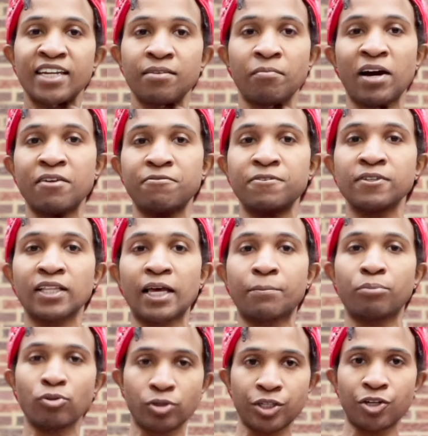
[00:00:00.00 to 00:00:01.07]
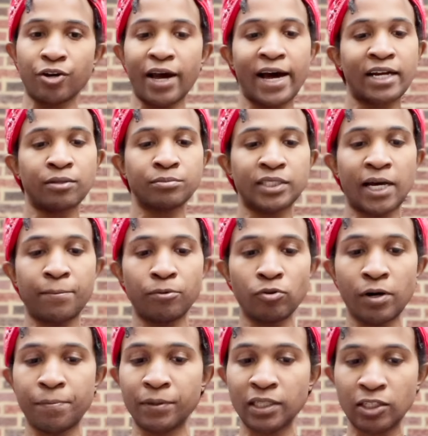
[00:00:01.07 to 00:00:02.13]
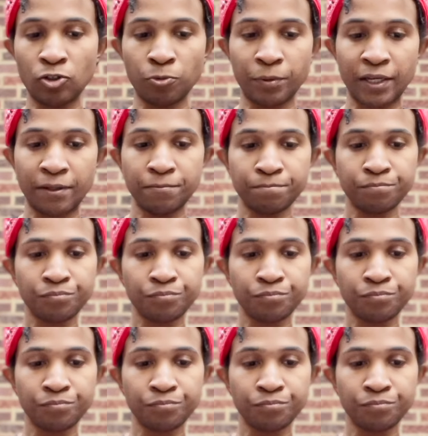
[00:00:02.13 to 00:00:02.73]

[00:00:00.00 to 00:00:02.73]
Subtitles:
It might feel like pulling your Adam's apple up a little bit.